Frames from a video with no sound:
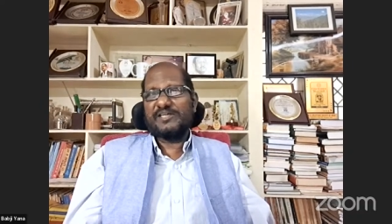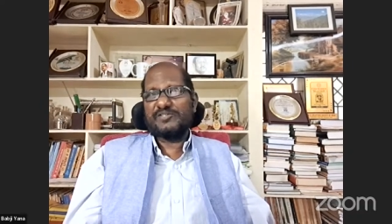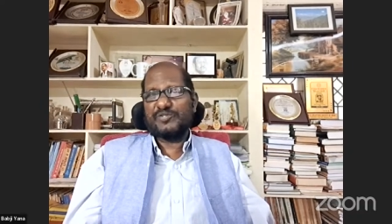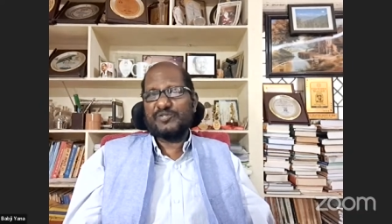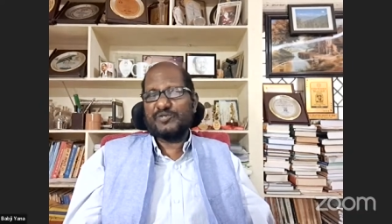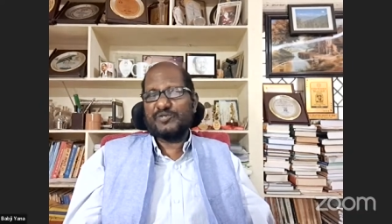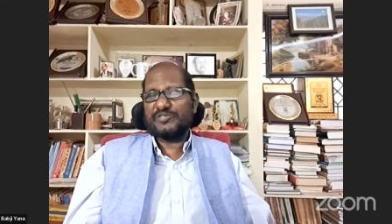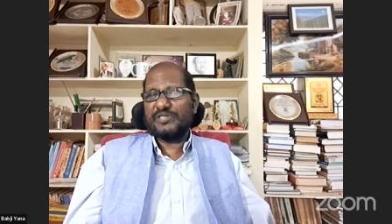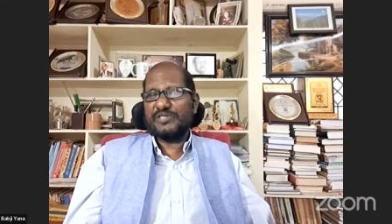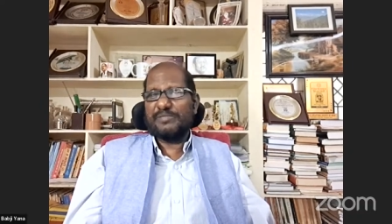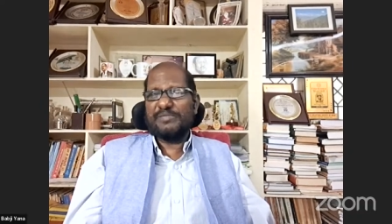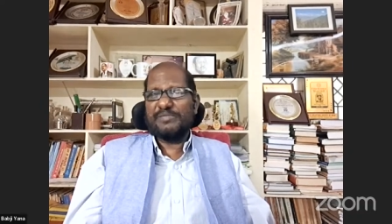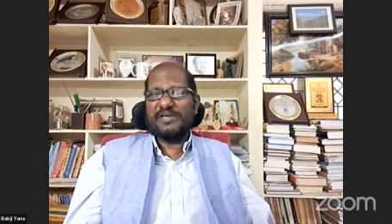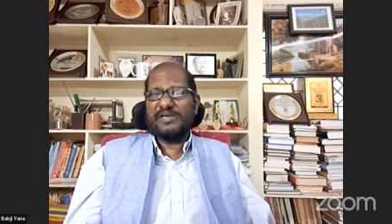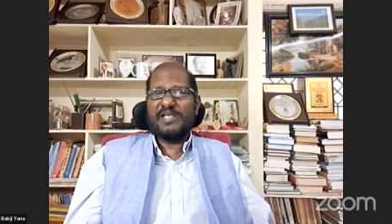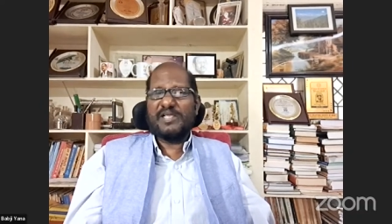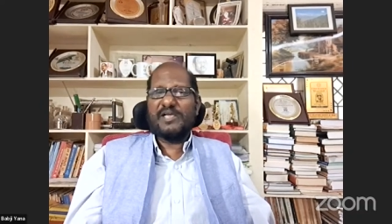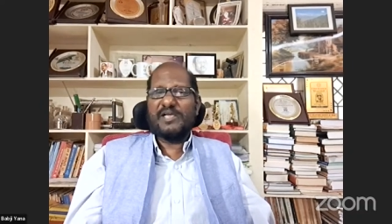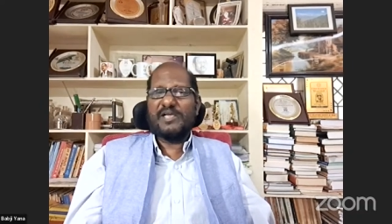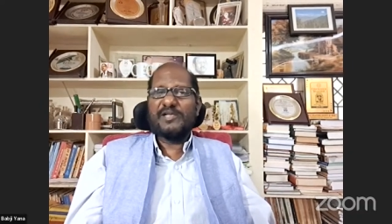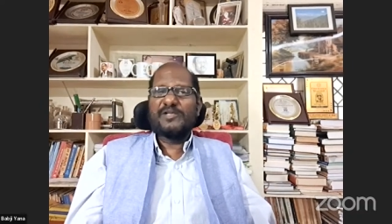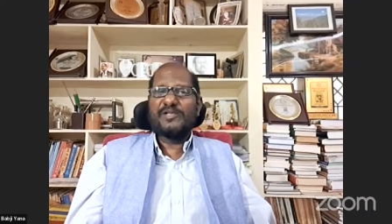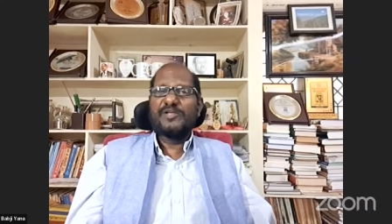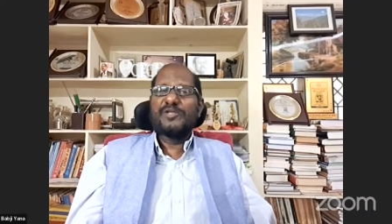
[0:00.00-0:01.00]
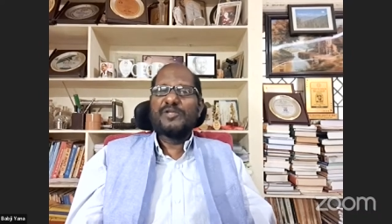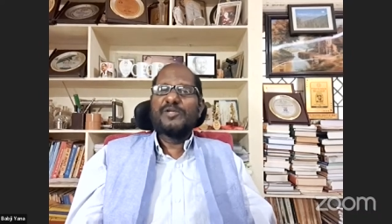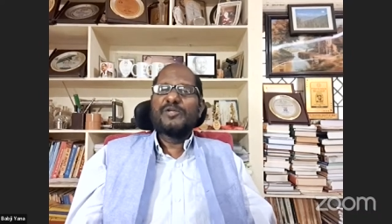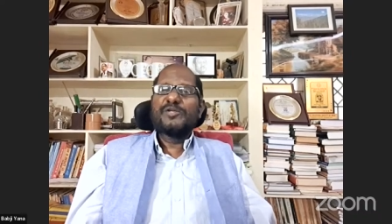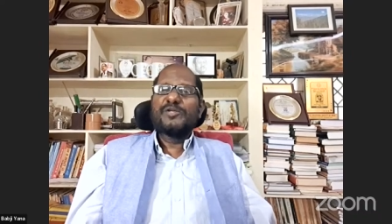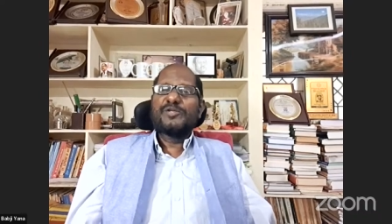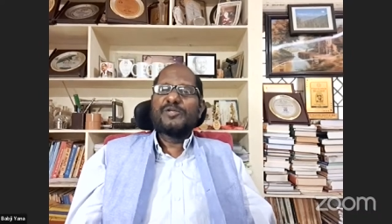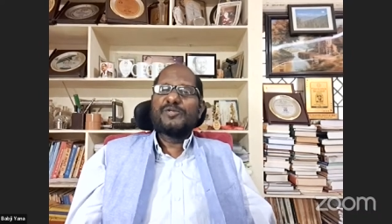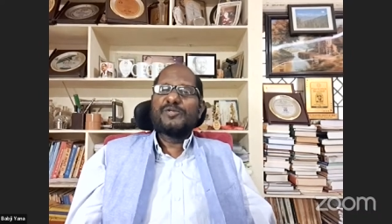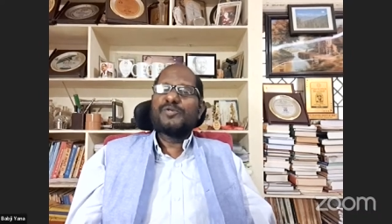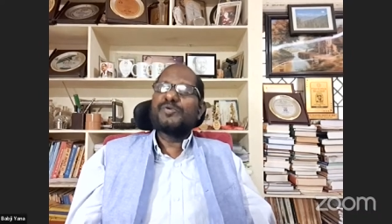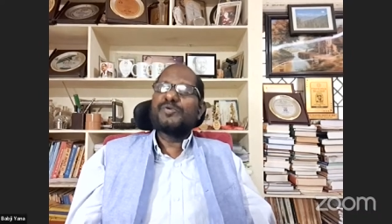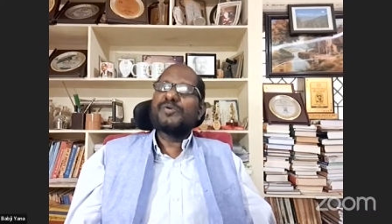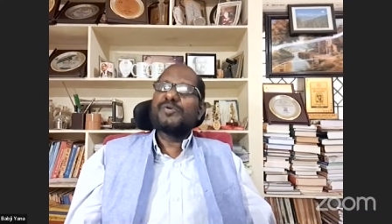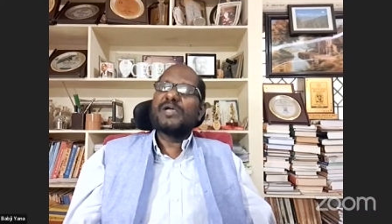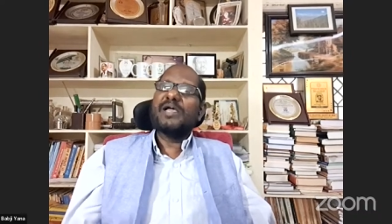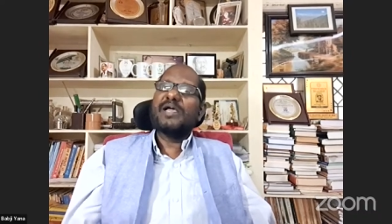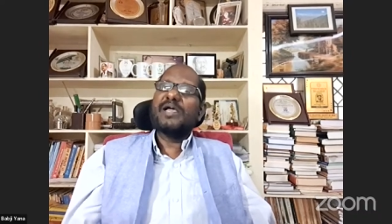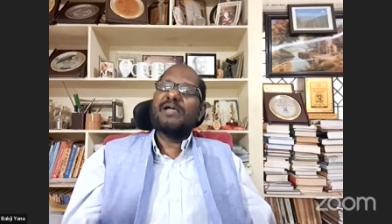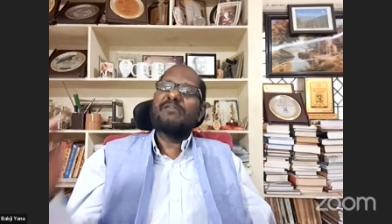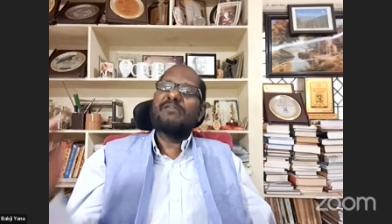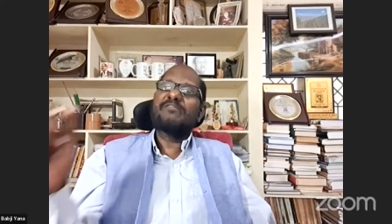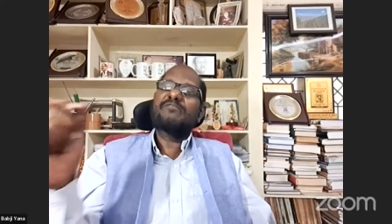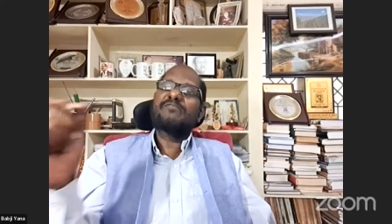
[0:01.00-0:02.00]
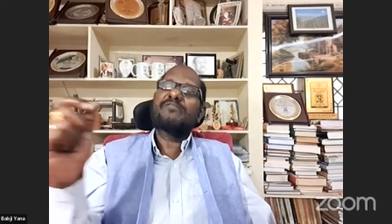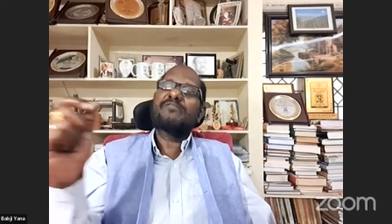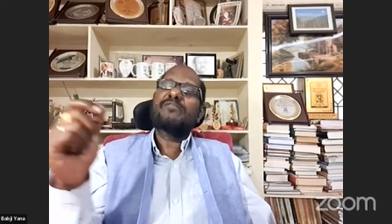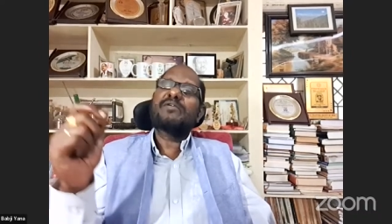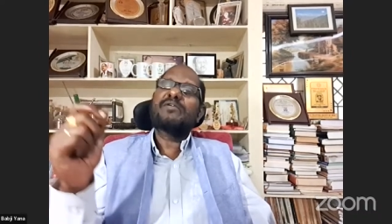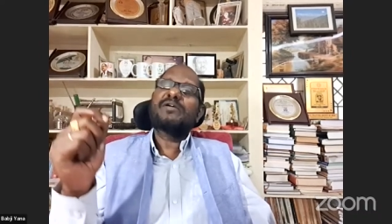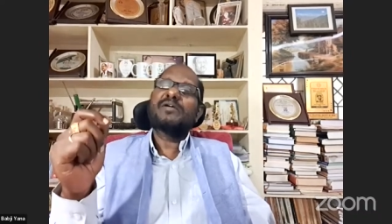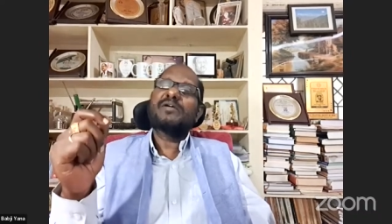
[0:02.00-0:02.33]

social media. You have